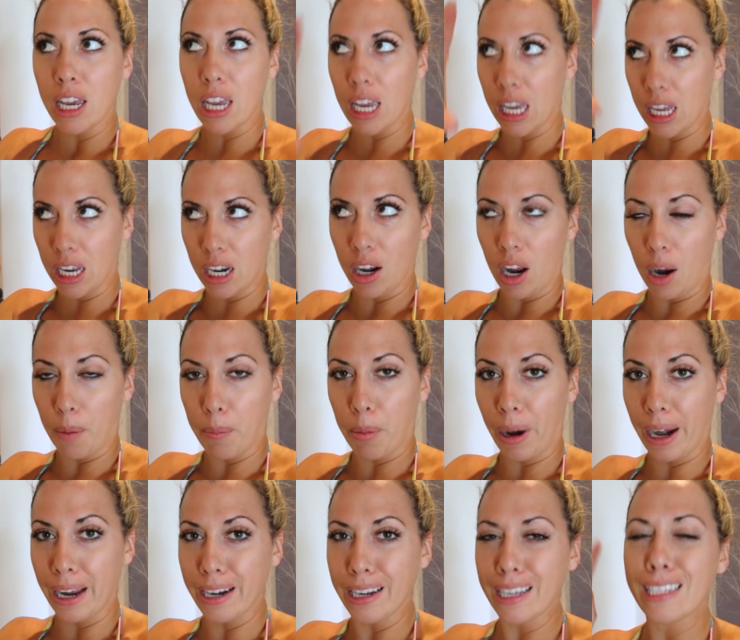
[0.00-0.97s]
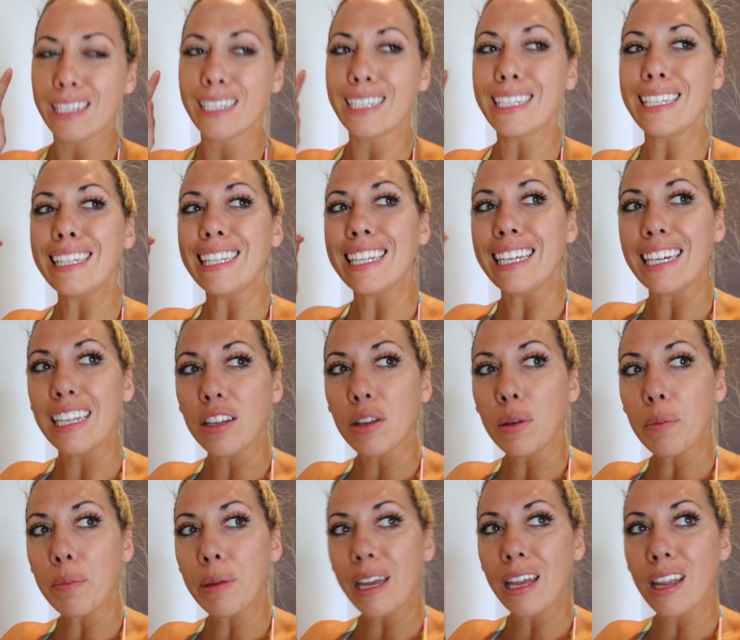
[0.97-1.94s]
in a brand. It's a
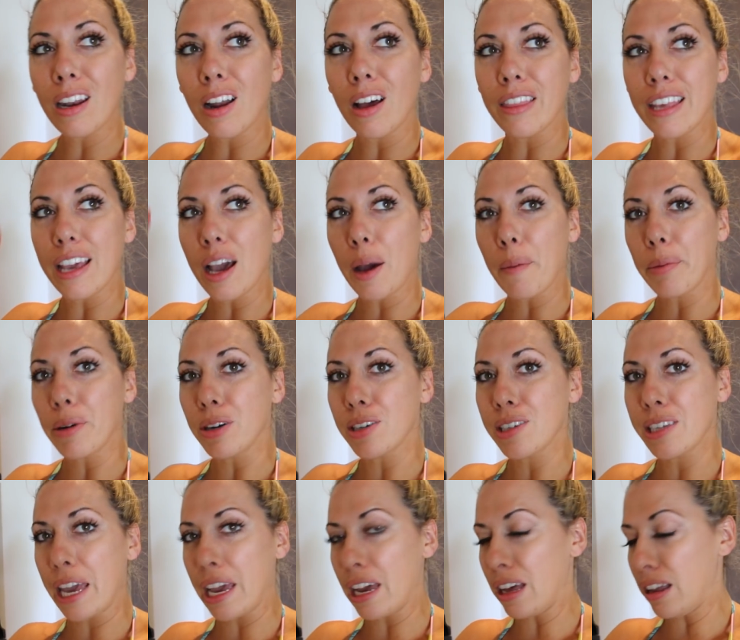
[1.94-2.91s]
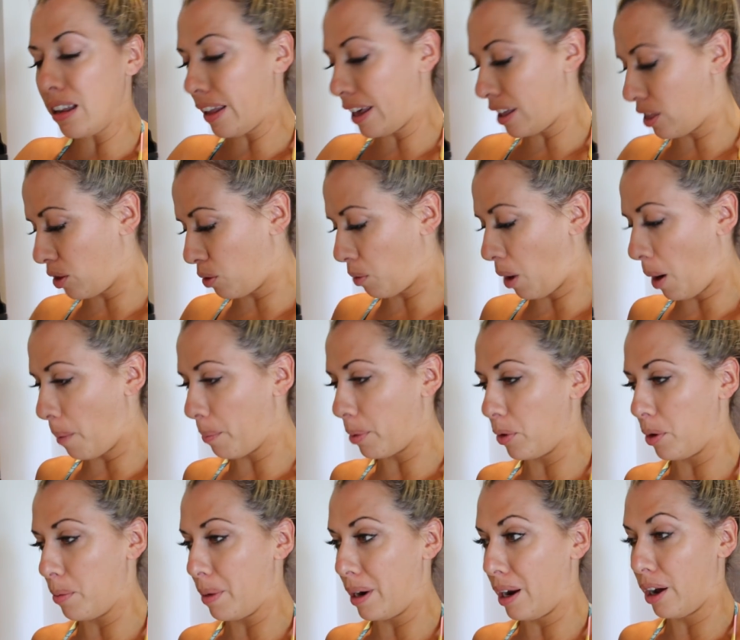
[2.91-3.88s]
little bit on the upper scale. Like the
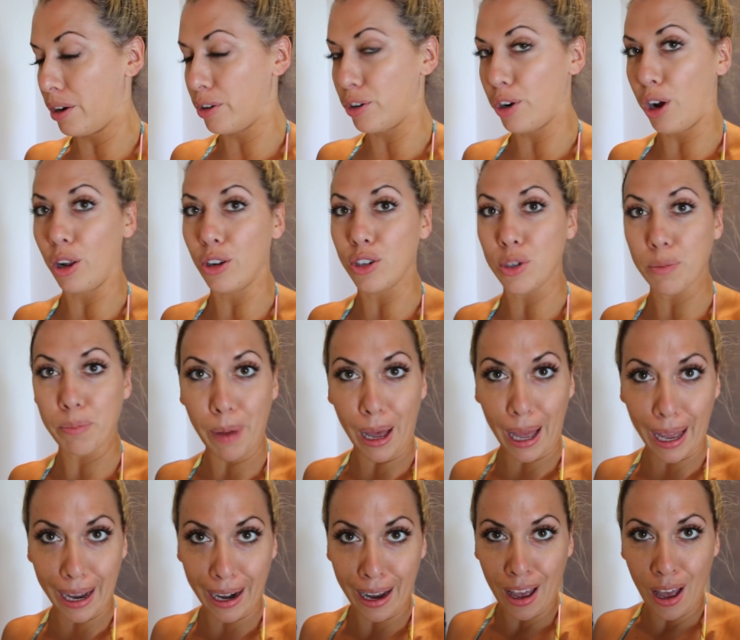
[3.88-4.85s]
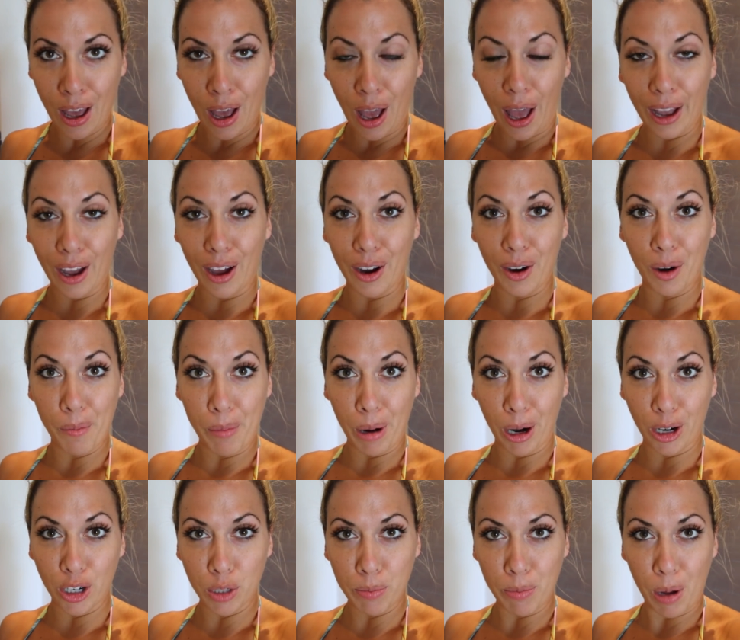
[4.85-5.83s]
romper would have been $100, but I got it on
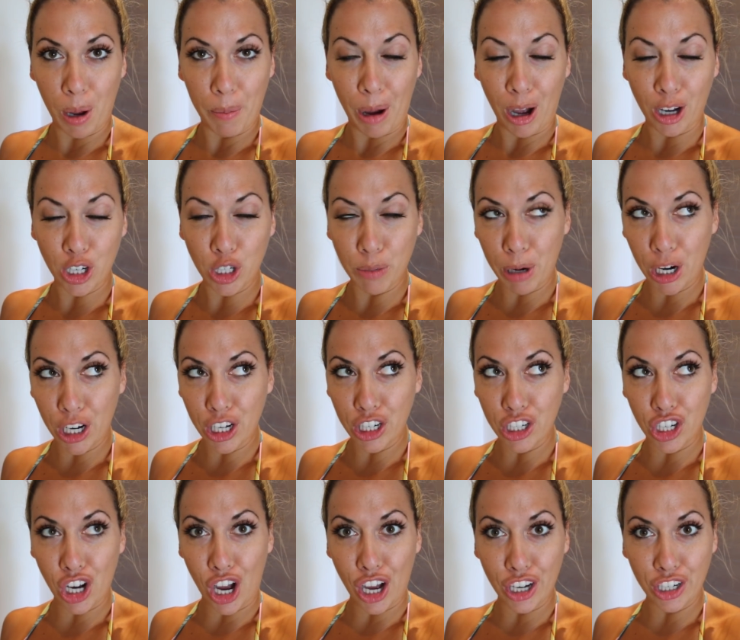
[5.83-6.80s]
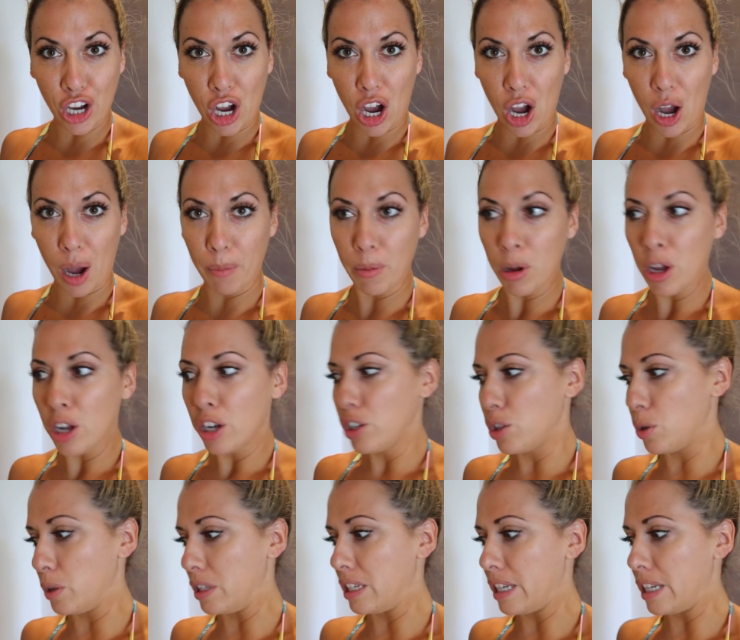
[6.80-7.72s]
Poshmark.com. So